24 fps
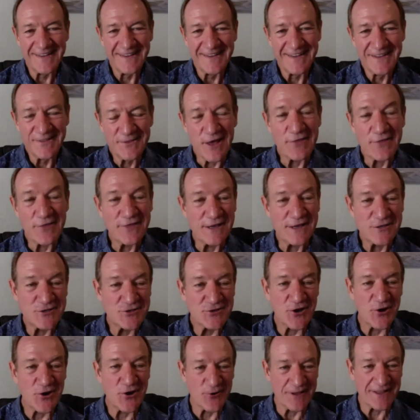nothing
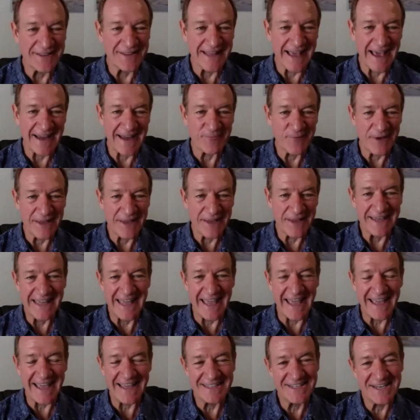showed in that, and my
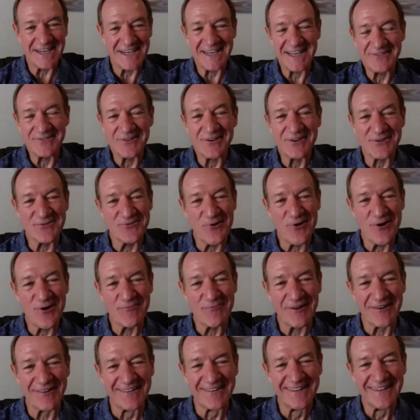EKG looked
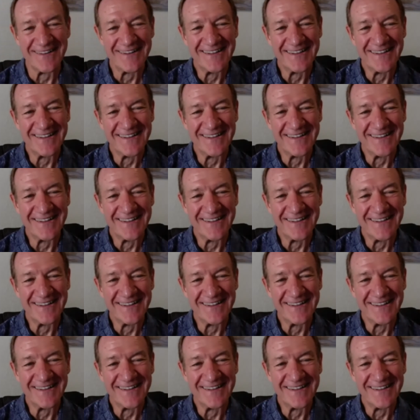normal.